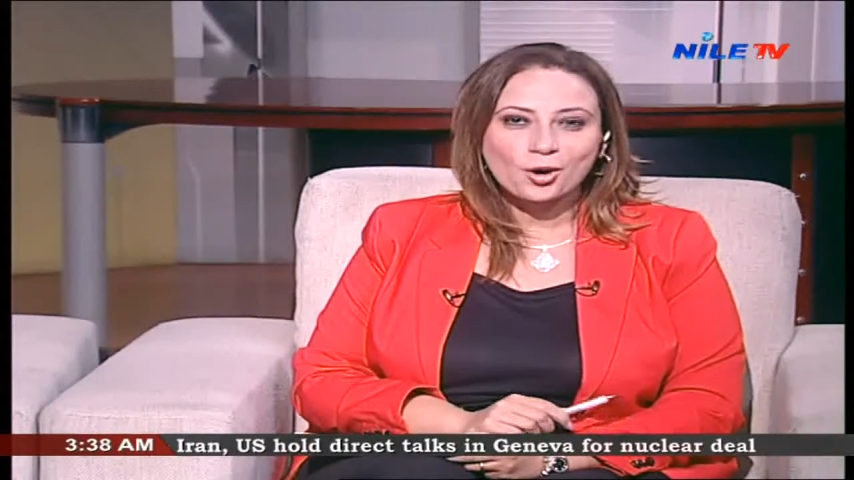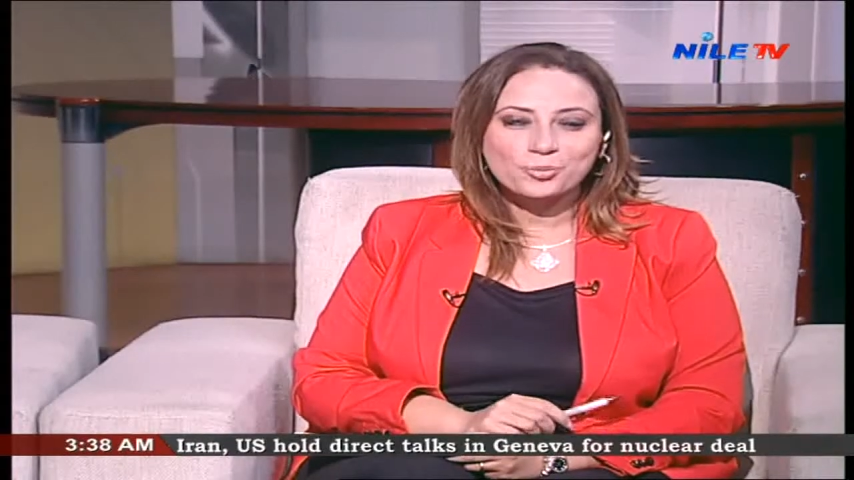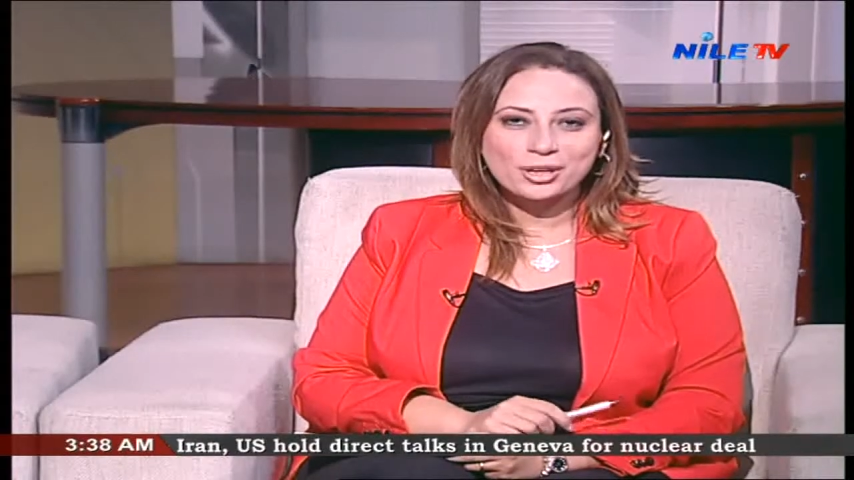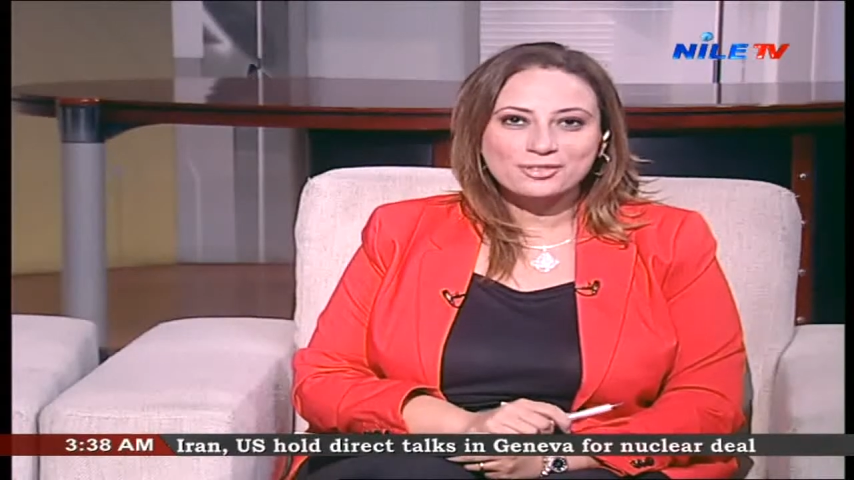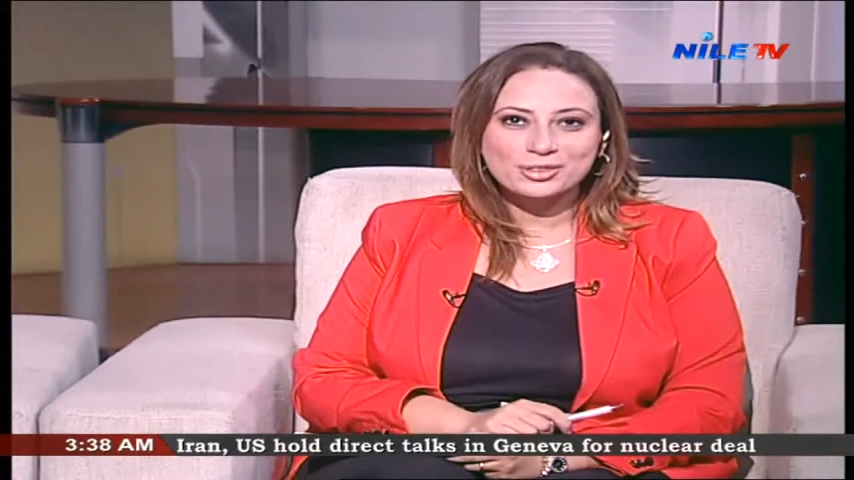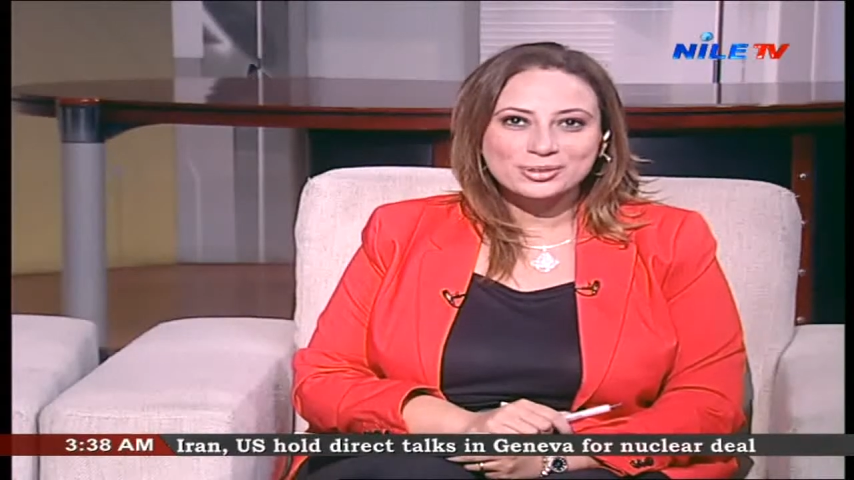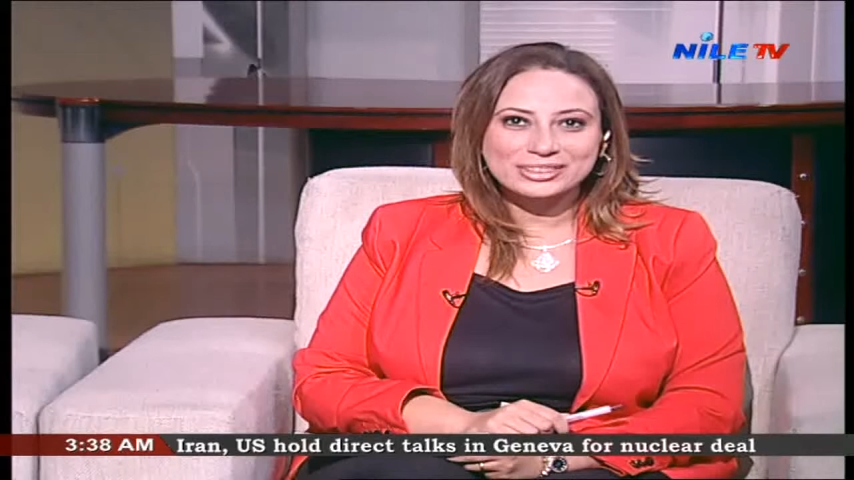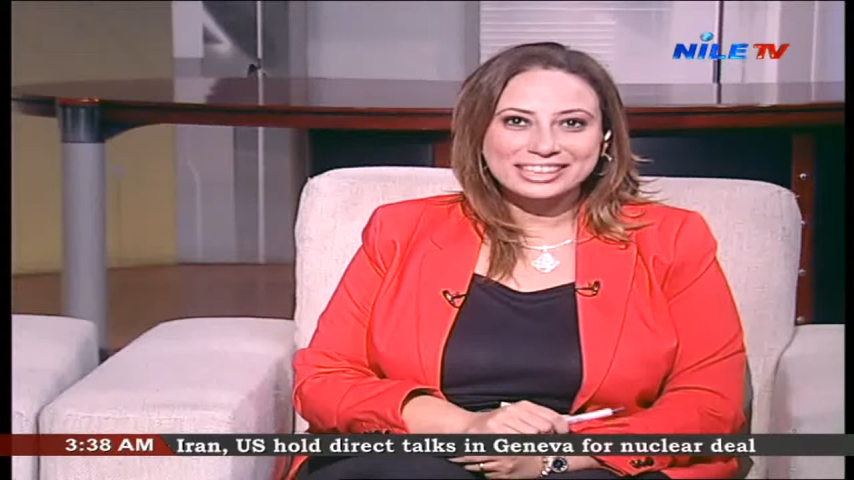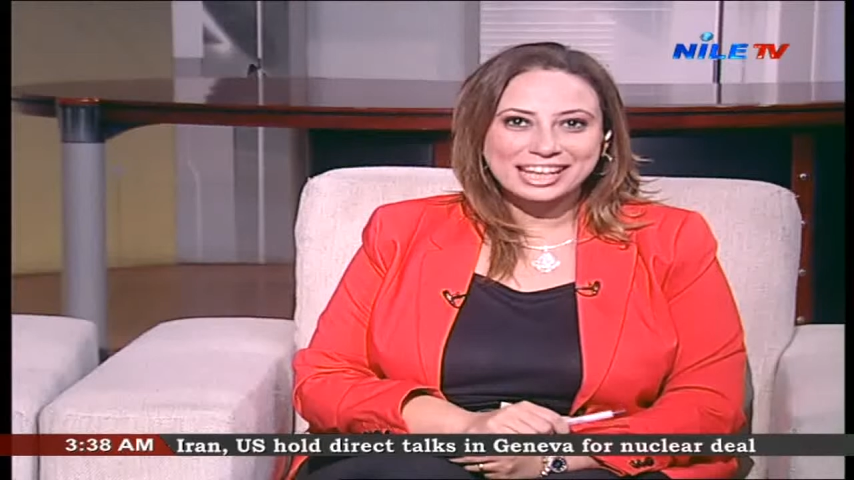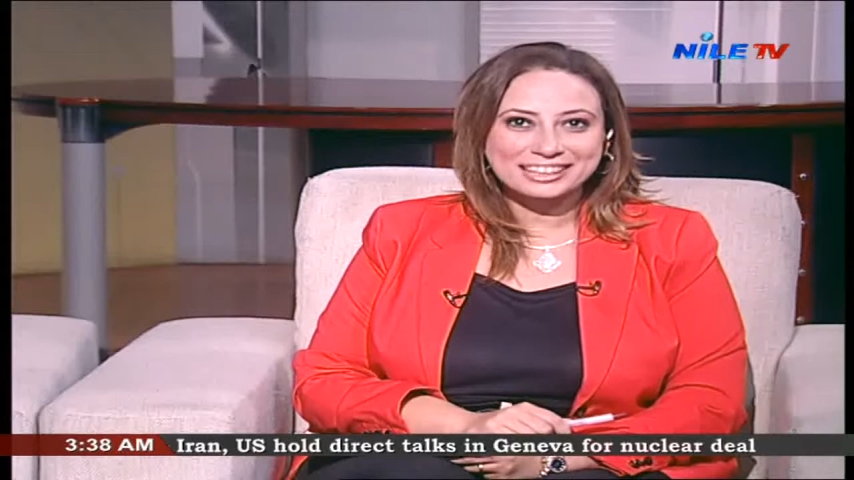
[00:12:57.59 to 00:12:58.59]
Hope you have
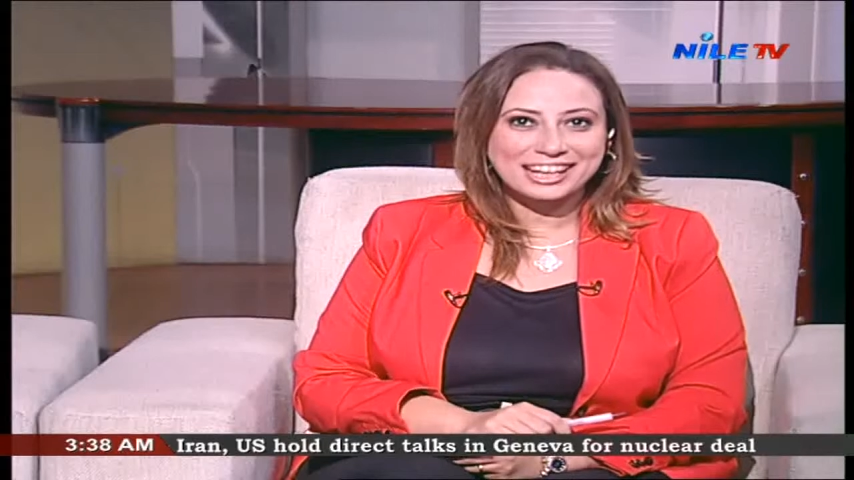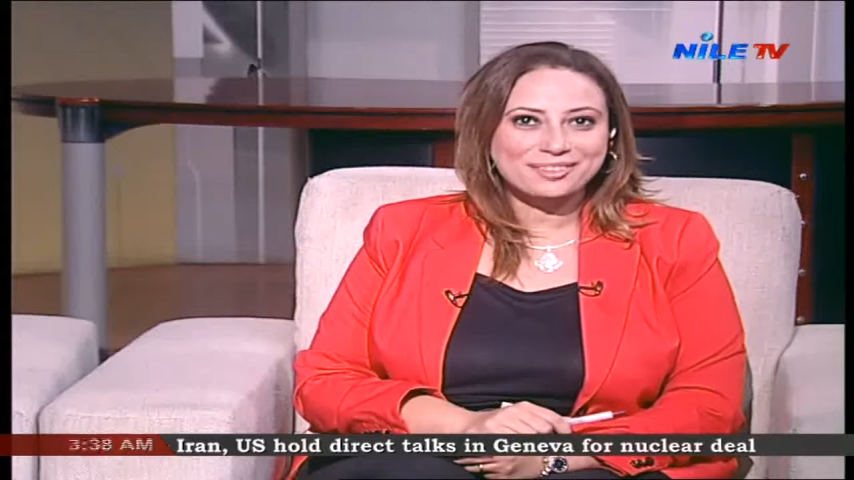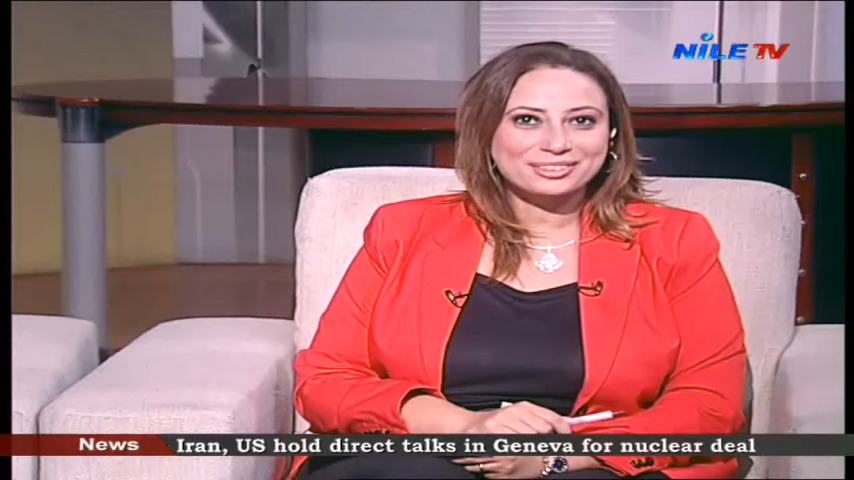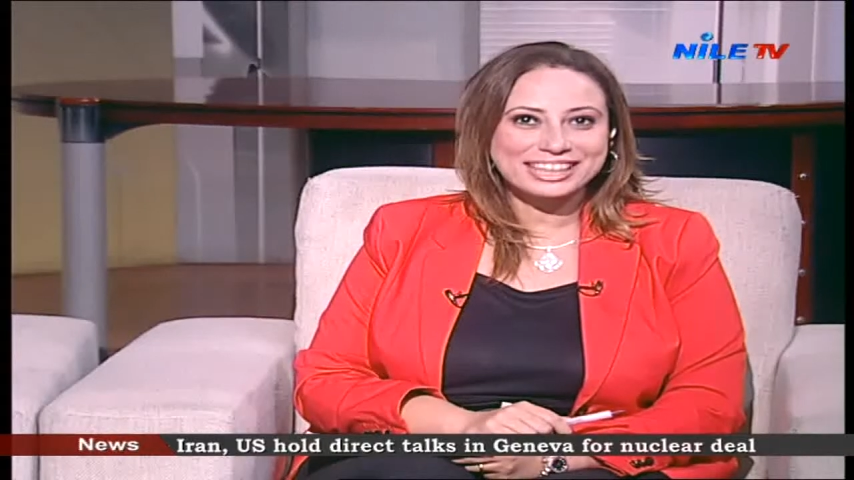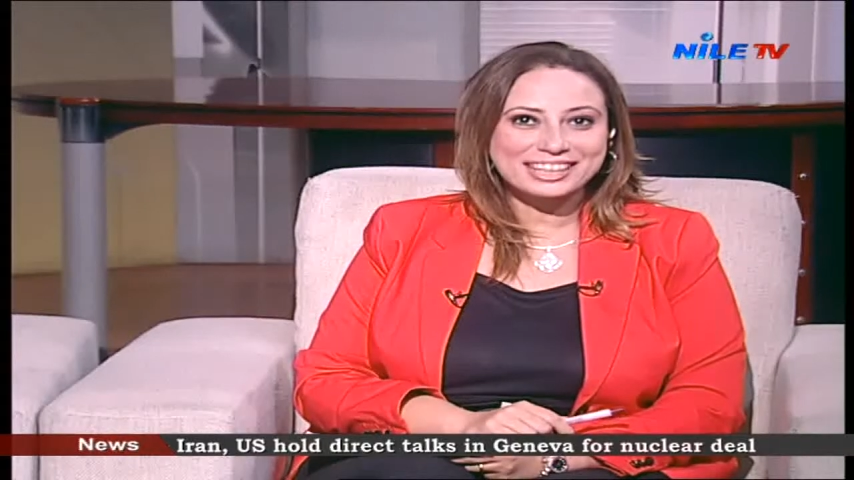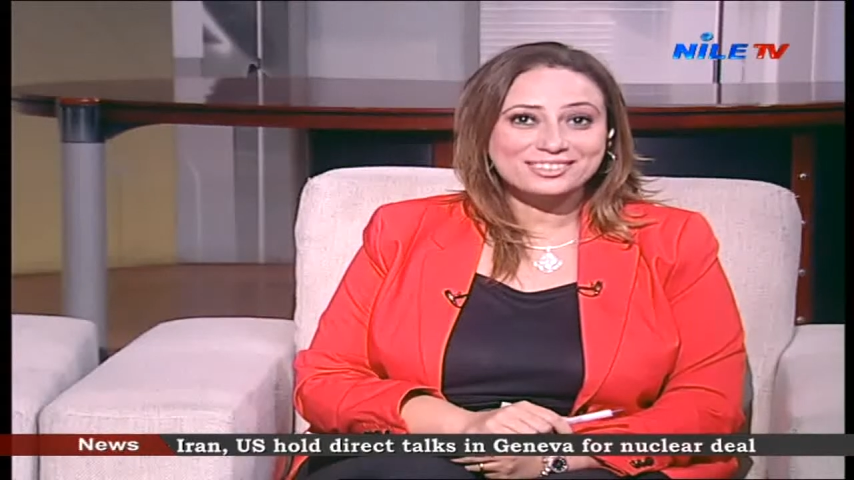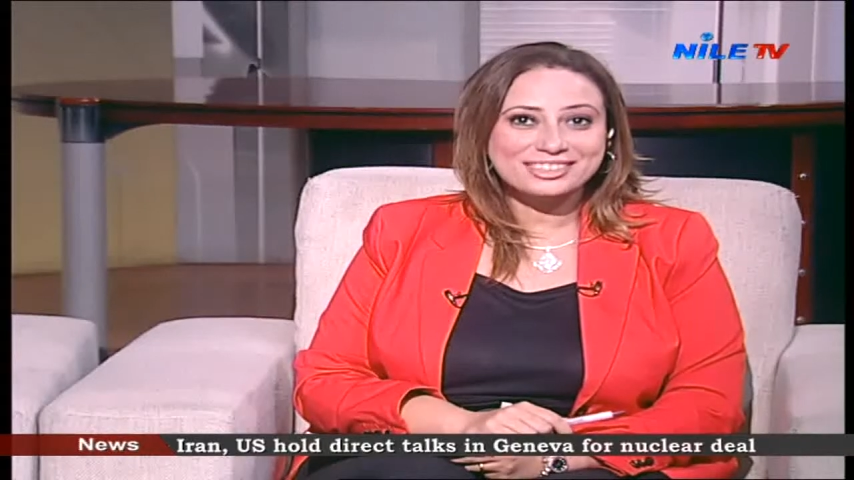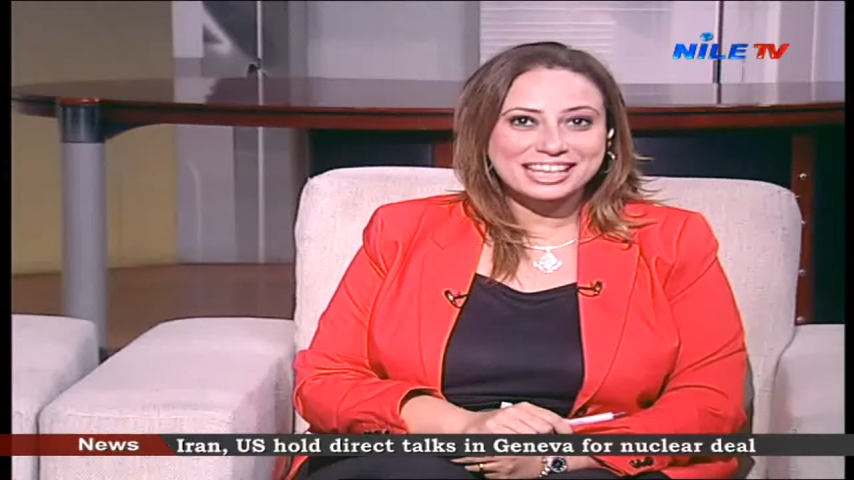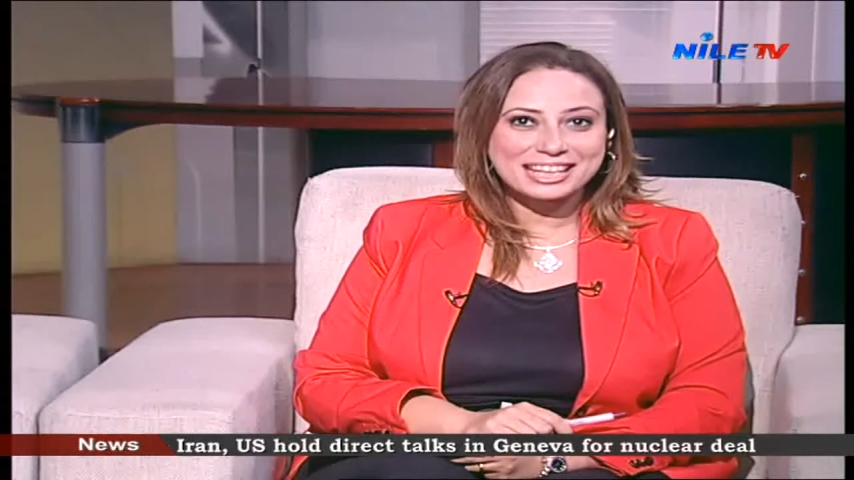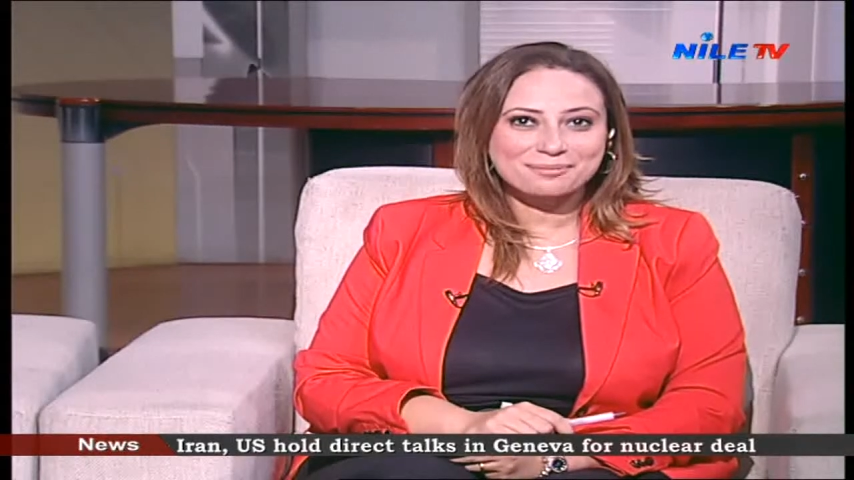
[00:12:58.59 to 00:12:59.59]
enjoyed it, and I would like
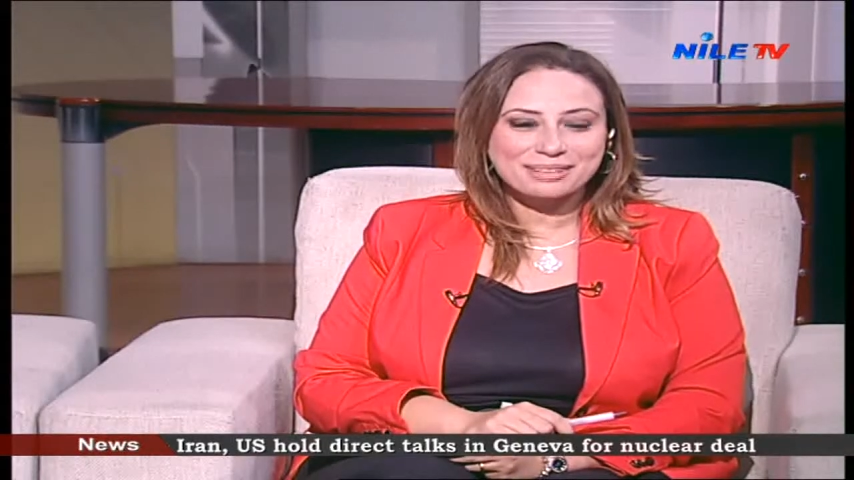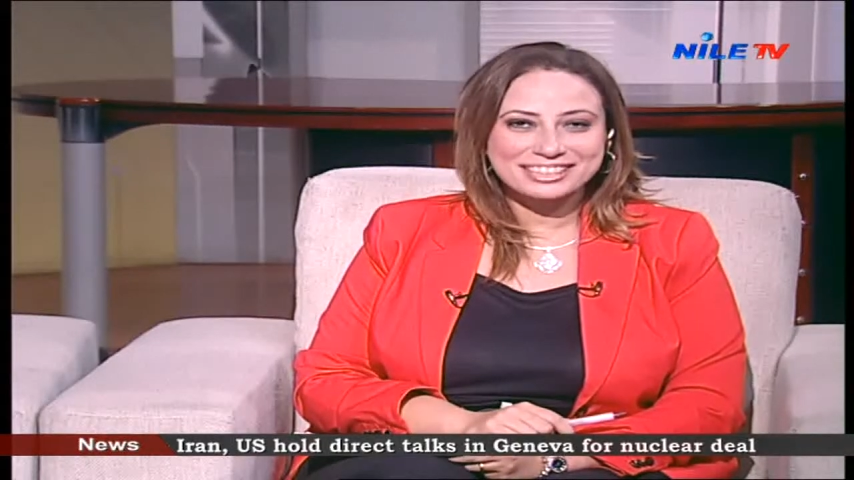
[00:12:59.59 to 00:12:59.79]
to thank